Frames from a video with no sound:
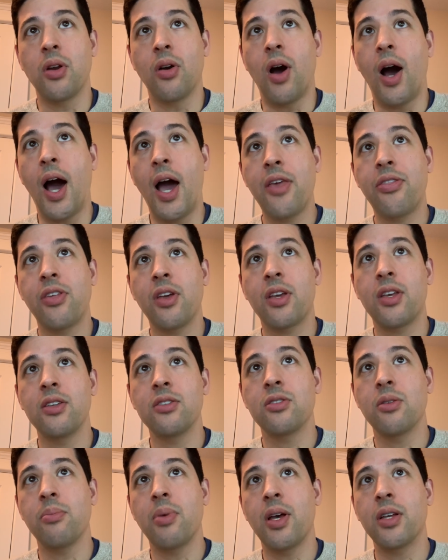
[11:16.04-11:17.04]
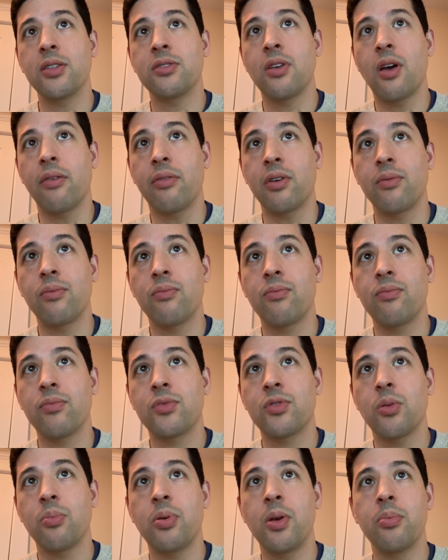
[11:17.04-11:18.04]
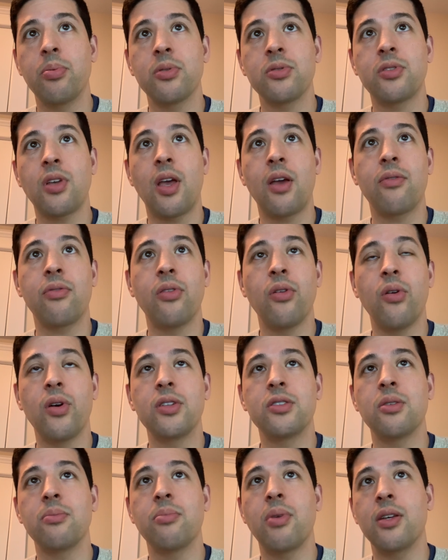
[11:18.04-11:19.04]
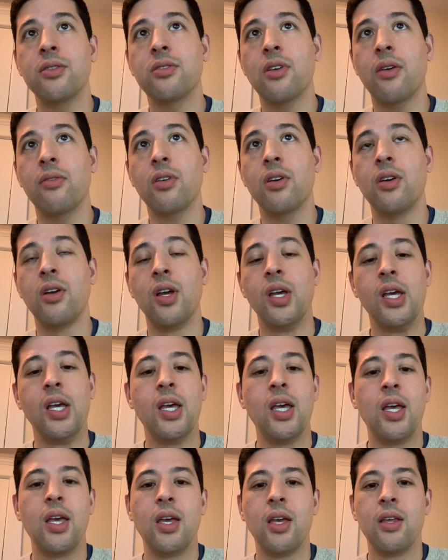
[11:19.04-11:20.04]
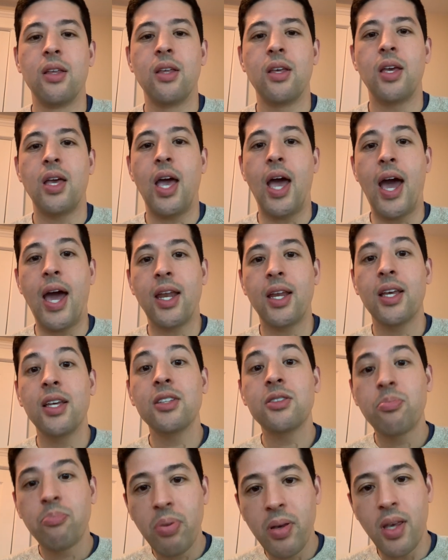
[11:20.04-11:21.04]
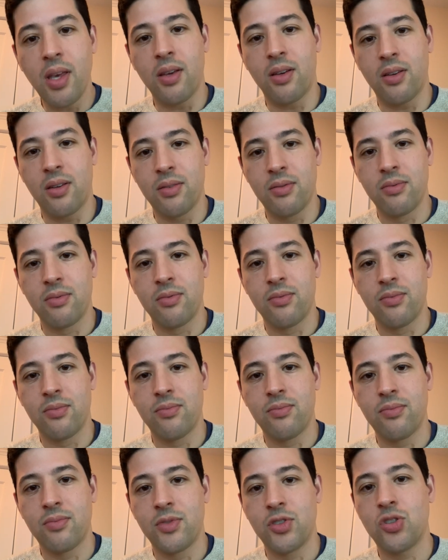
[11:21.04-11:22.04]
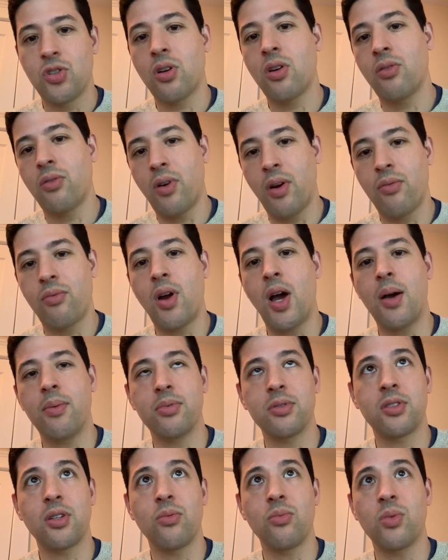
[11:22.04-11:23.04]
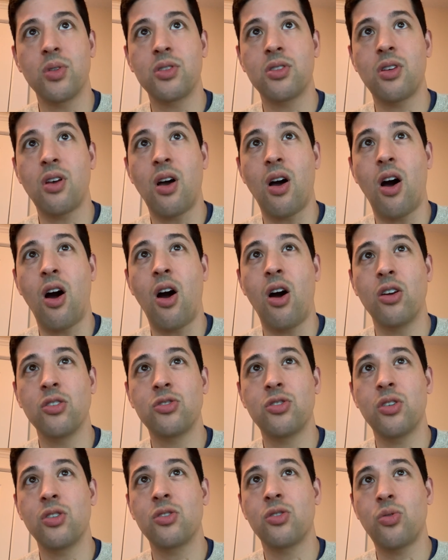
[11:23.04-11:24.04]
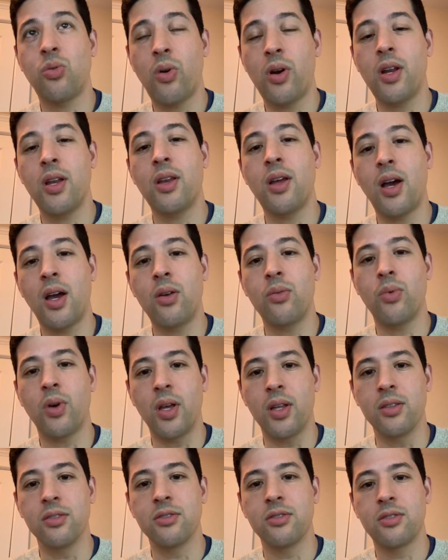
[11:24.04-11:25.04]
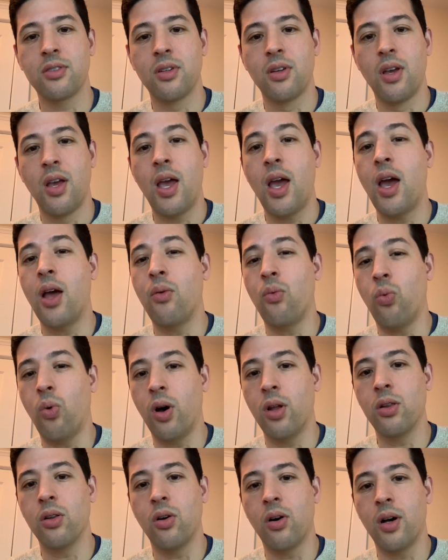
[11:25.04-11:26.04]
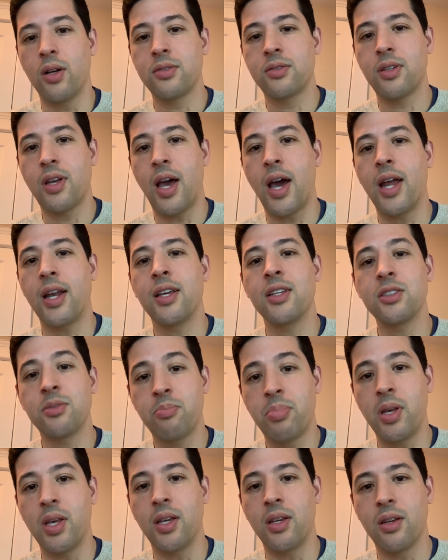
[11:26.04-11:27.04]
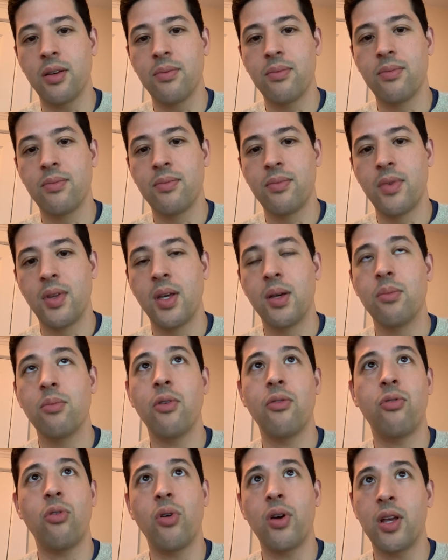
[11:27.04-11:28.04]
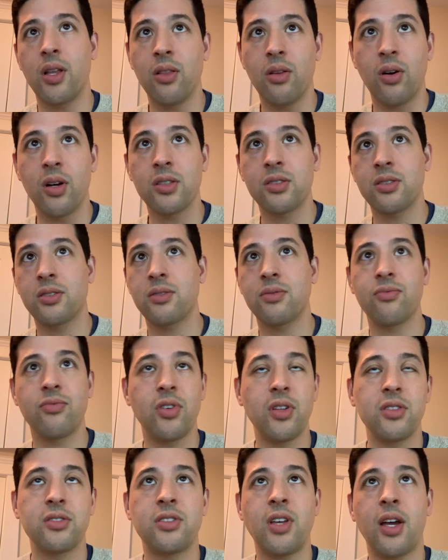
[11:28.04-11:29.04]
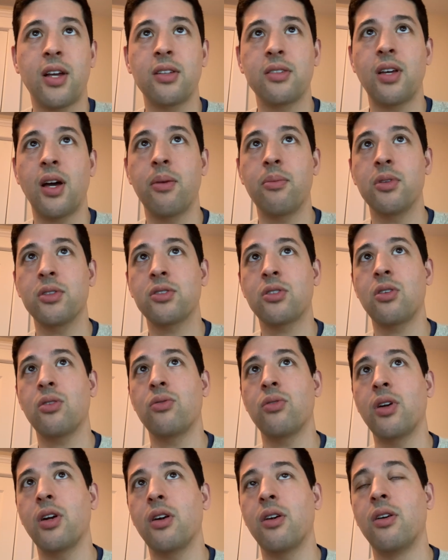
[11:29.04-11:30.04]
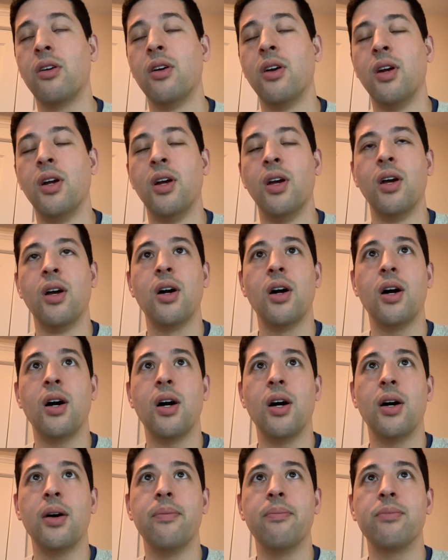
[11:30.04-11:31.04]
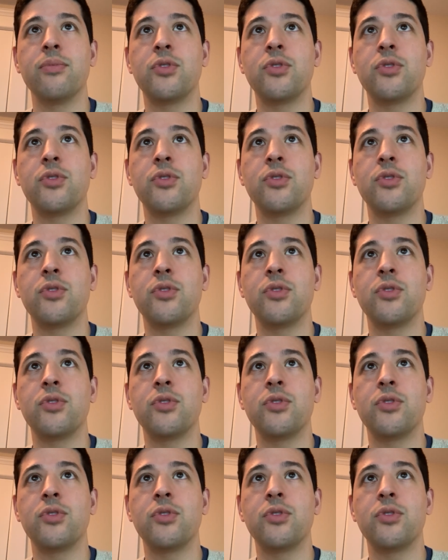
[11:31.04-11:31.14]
I think he's the best ever. So people saying Floyd's the best ever. At his peak, Sugar Ray Robinson was 129 wins and 1 loss at his peak, before he lost for the second time in his career I